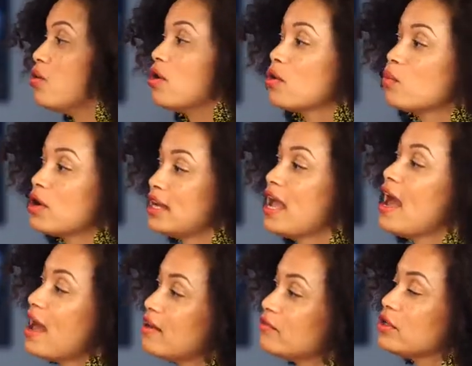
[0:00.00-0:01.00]
or what
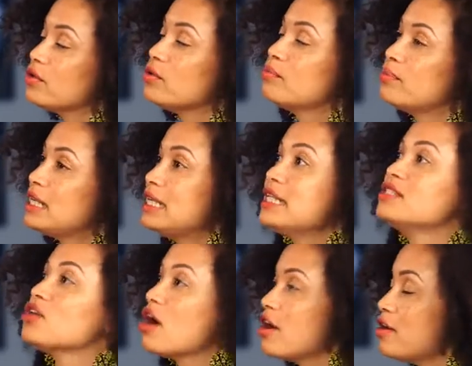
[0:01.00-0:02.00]
have you, but it
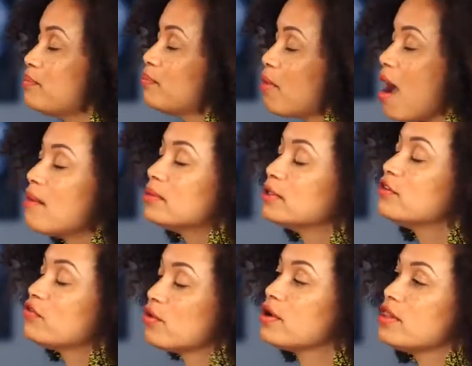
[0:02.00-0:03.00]
is hard probably
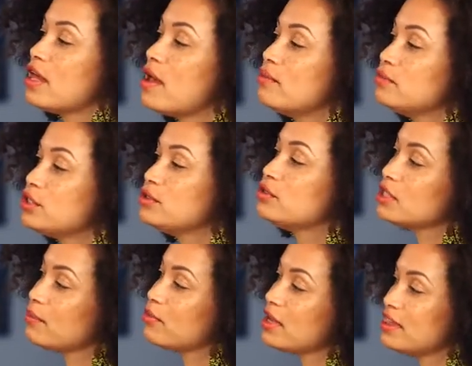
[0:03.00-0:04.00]
for them to
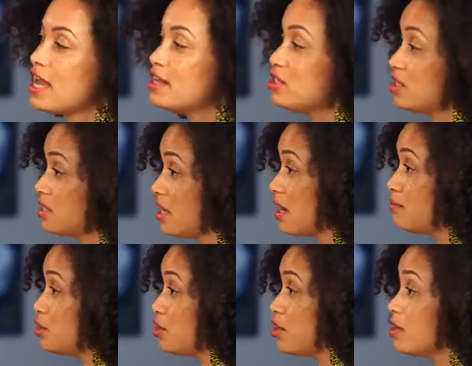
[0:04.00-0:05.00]
separate that, just like I'm
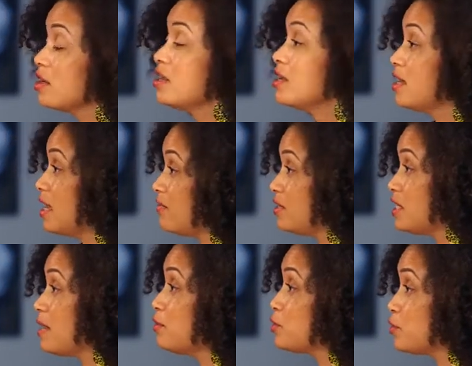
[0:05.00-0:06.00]
sure if the
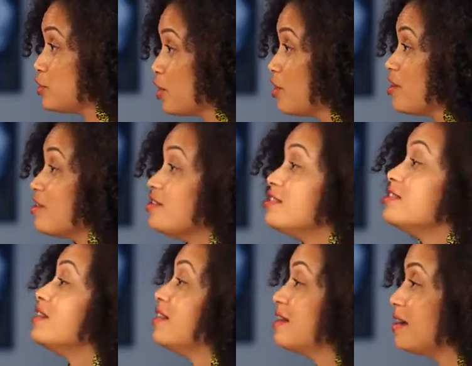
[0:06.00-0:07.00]
tables were turned,
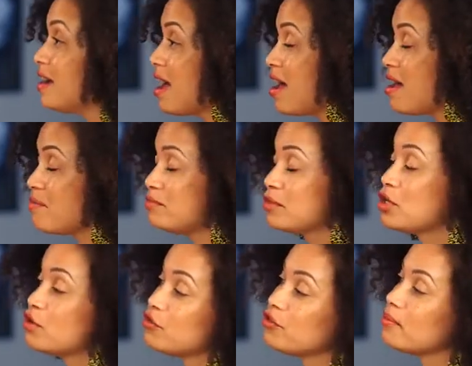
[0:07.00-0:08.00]

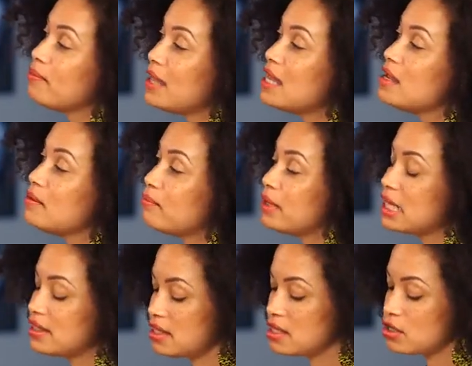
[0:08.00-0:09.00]
for men. But I
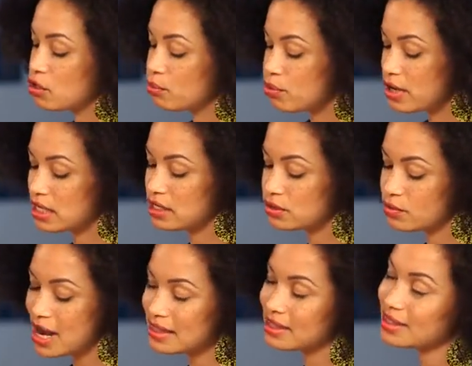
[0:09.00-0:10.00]
think your point is
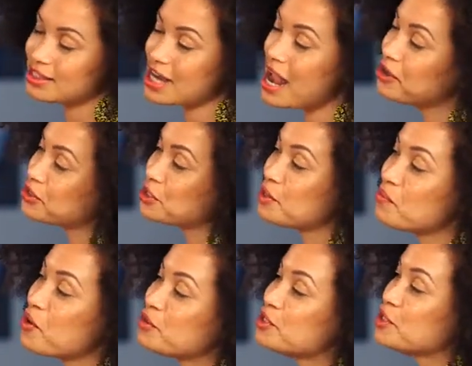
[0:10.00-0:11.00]
right, that the child is the
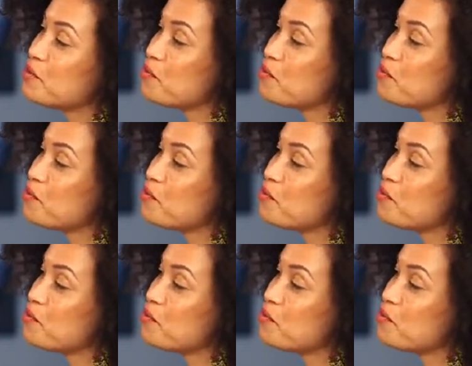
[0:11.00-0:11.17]
most